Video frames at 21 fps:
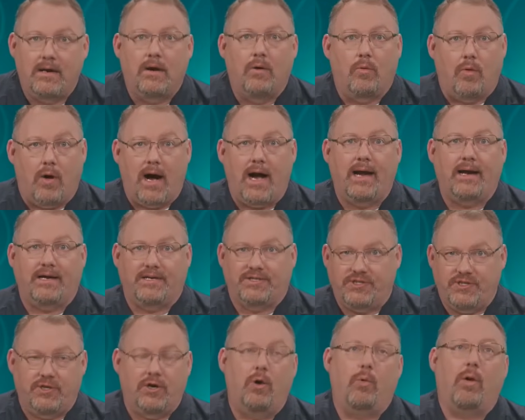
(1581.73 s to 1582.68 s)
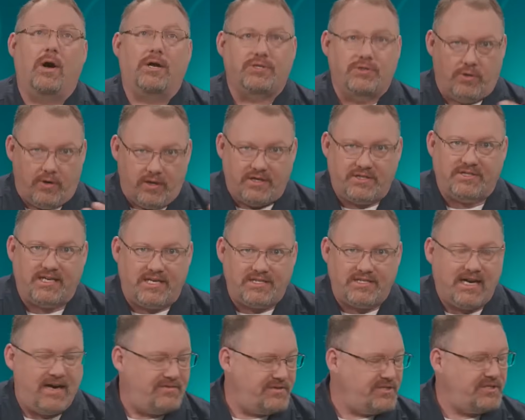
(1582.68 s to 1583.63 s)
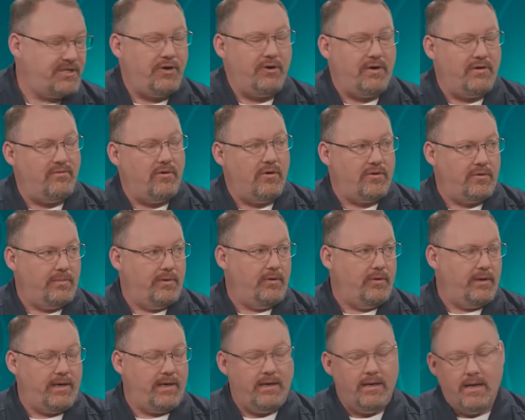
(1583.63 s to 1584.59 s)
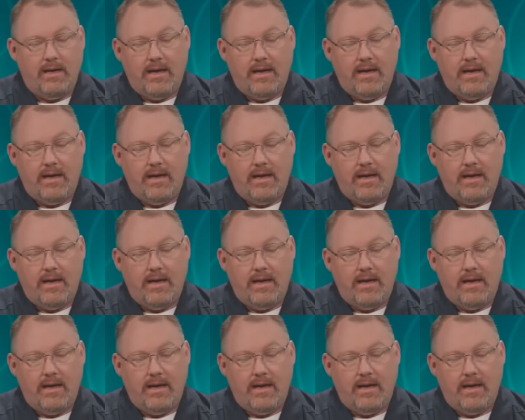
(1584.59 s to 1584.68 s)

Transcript: Why? Because you don't want your organization to have a security vulnerability.